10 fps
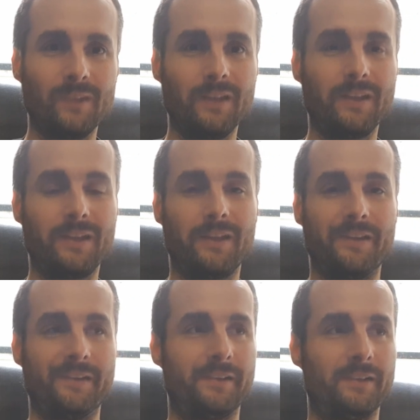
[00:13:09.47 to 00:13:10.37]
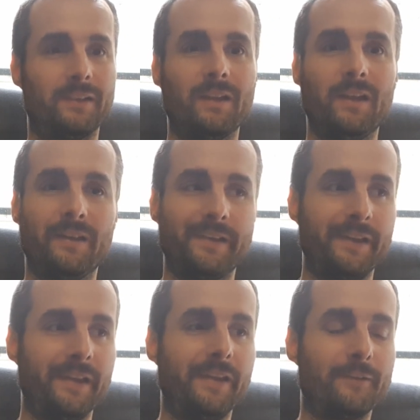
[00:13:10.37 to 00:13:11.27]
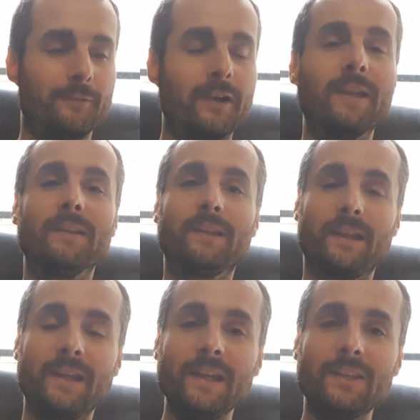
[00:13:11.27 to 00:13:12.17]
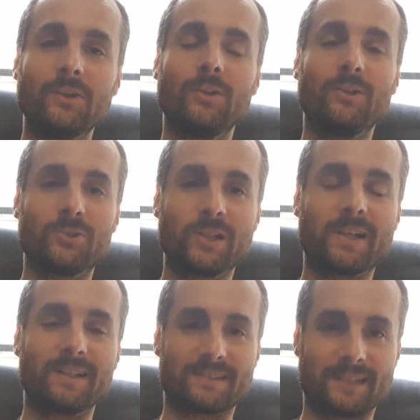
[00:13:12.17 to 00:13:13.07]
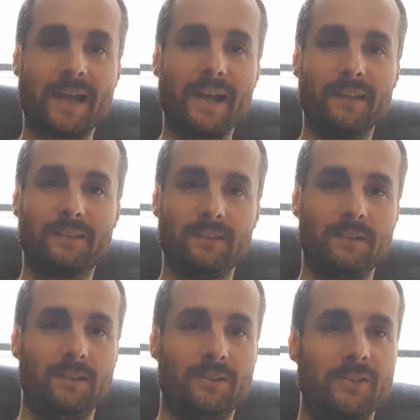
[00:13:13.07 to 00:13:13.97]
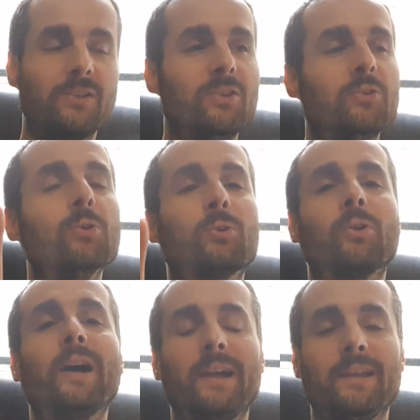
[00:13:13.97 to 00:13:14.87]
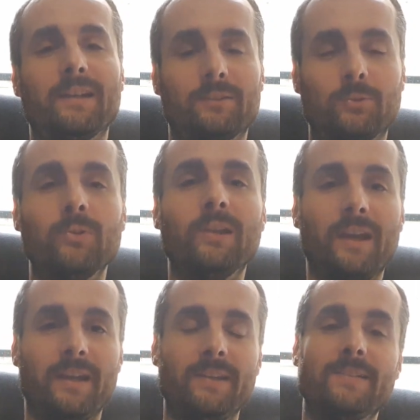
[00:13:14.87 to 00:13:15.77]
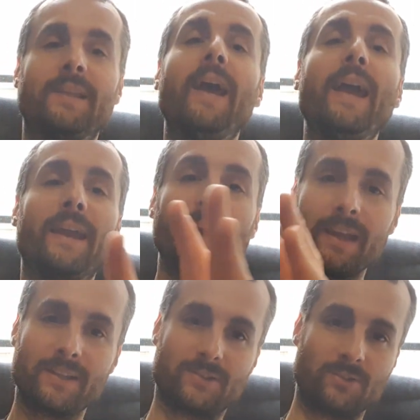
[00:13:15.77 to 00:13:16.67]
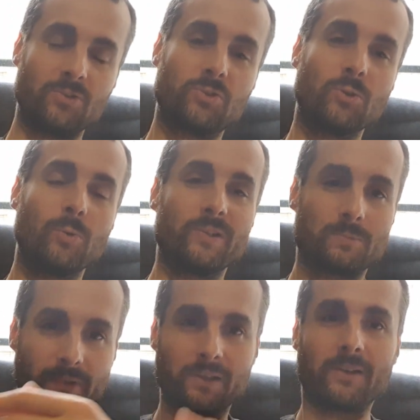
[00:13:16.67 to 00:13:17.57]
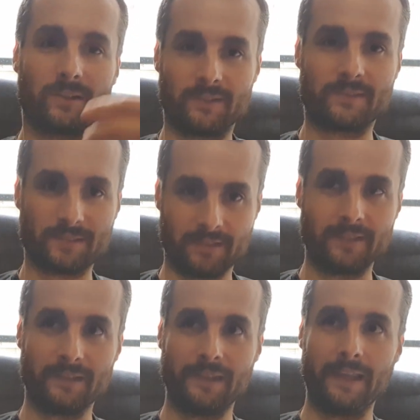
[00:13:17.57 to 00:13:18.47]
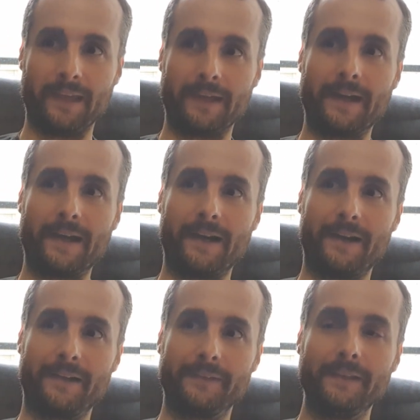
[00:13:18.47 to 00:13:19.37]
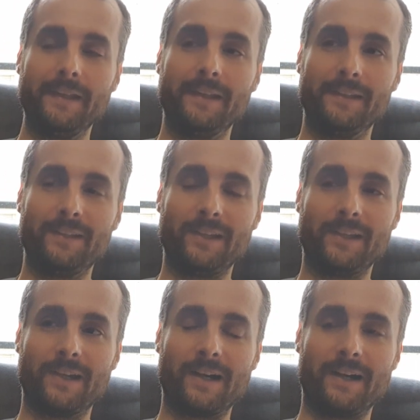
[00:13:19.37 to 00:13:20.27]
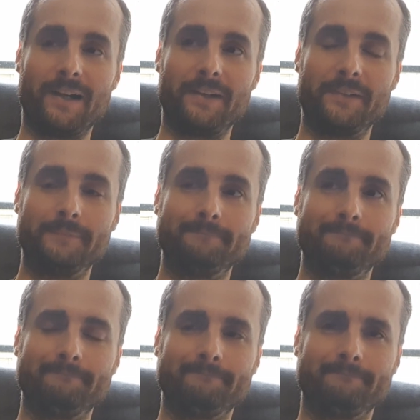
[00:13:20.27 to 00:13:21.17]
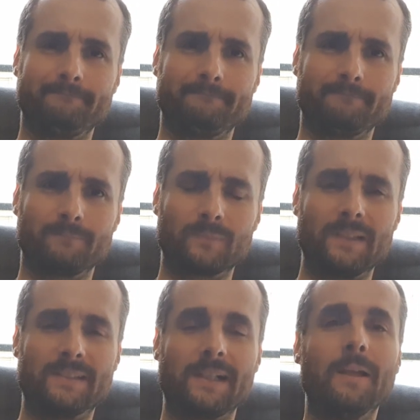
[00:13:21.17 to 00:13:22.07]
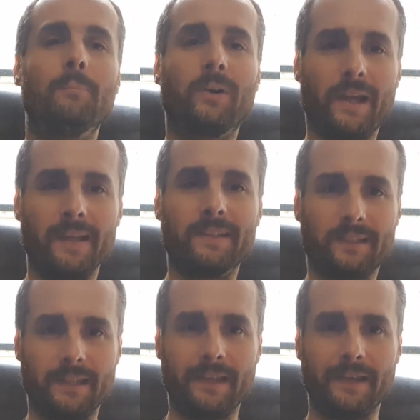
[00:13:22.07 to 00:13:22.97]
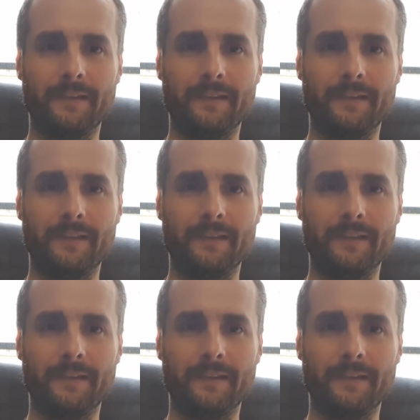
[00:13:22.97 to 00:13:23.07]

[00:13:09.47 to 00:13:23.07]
uh, in the ideological side, Ukrainian today is against Jewish because they are they are um, celebrate the,